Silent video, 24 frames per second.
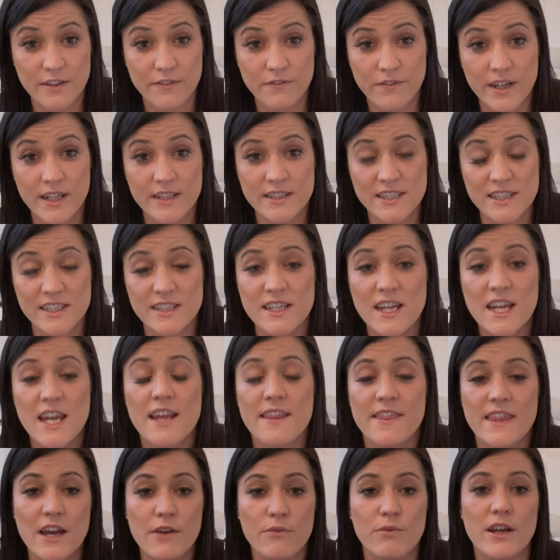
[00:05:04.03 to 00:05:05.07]
affected.
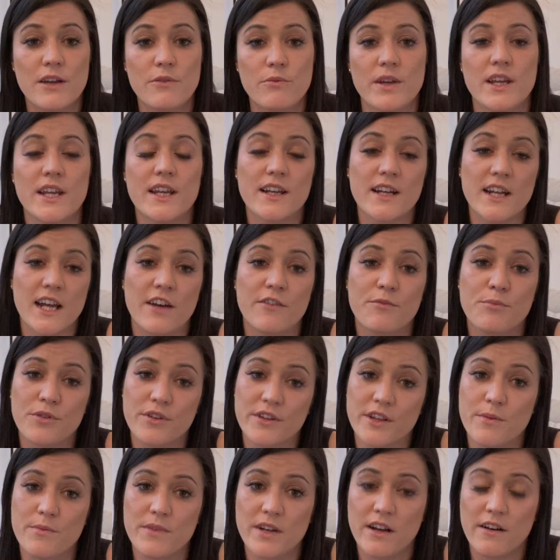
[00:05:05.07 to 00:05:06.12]
That way we can have
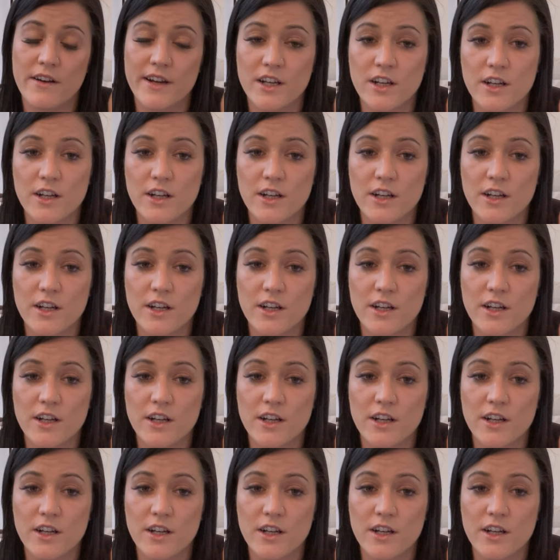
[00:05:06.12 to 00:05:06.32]
preliminary